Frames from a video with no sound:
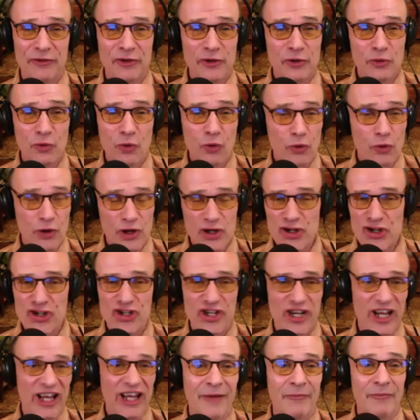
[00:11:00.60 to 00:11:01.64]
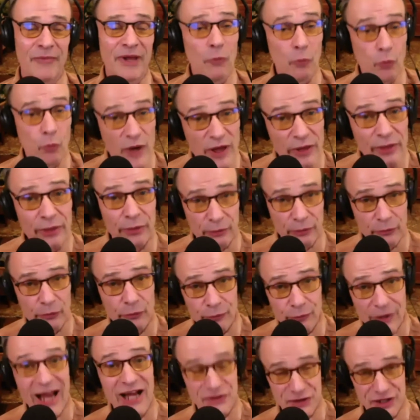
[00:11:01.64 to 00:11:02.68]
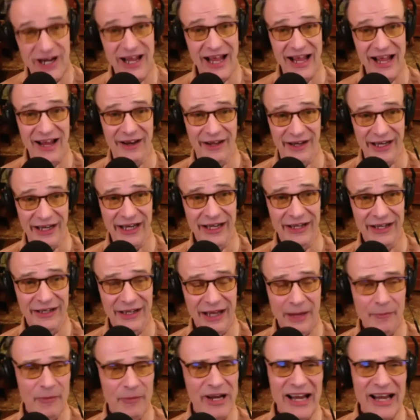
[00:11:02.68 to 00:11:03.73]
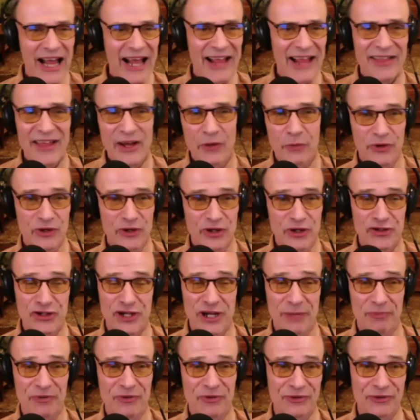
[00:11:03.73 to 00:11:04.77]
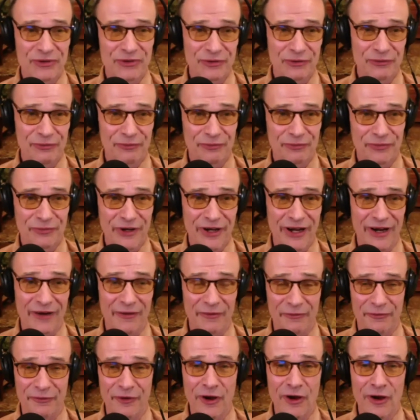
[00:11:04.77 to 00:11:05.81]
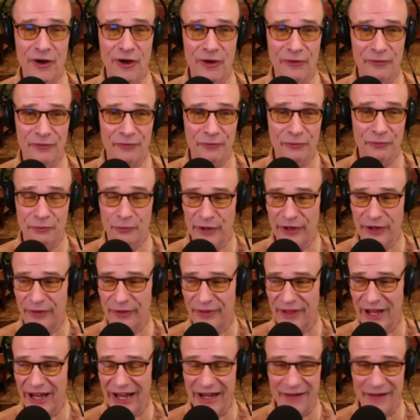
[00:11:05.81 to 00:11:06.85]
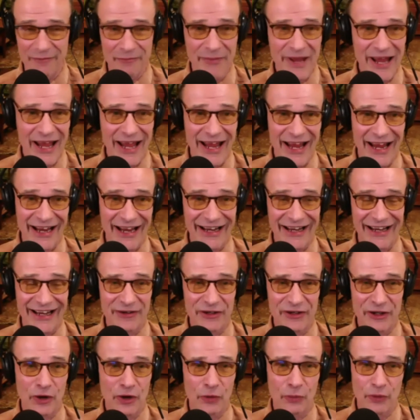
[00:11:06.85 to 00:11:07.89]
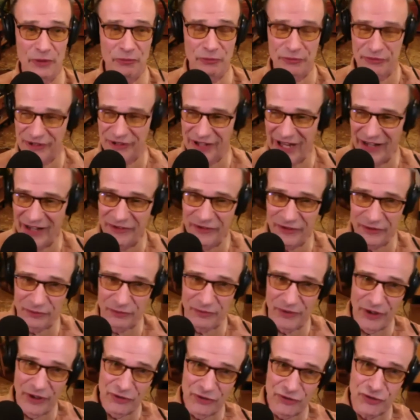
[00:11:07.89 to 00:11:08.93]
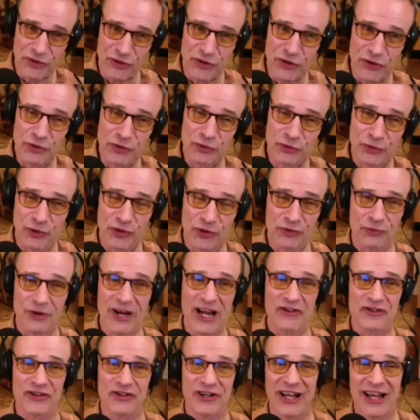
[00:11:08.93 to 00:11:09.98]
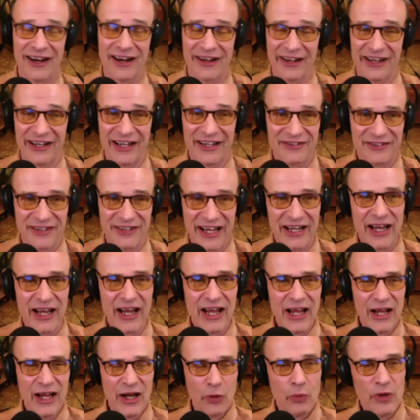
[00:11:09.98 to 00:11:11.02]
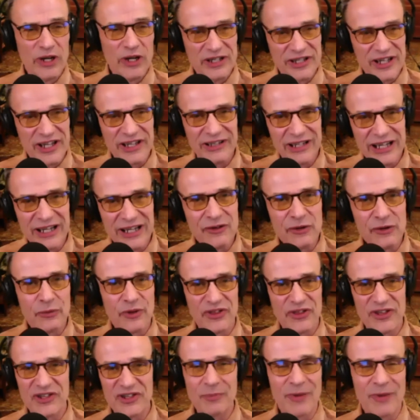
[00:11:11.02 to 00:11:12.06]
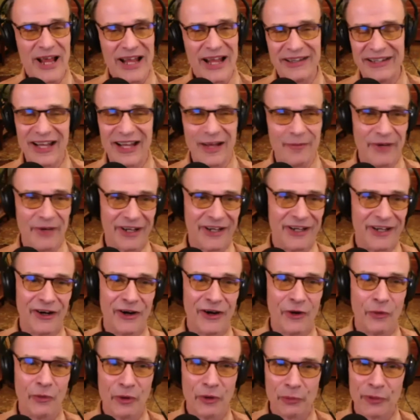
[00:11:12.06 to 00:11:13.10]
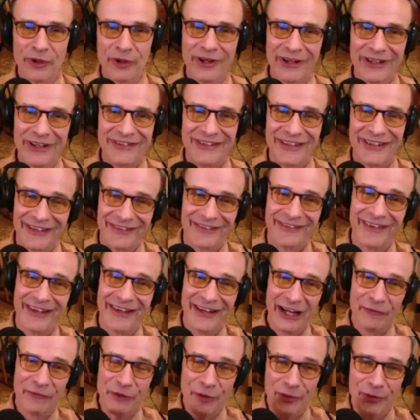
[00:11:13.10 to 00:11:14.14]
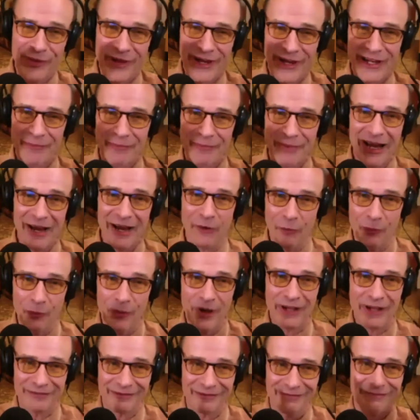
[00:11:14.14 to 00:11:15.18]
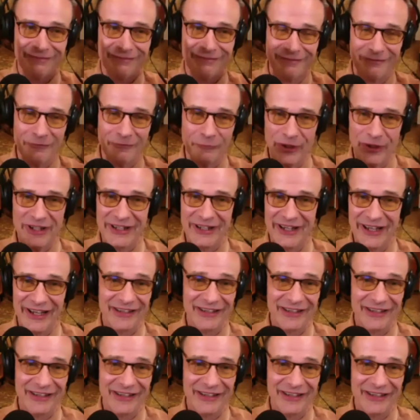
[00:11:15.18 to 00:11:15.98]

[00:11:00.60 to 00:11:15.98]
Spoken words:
horse shit with rationality. I mean, I think when the chips fall where they may, we tend to skew towards rationality. It's like we did even with this pandemic. We really did. If you think about what we did,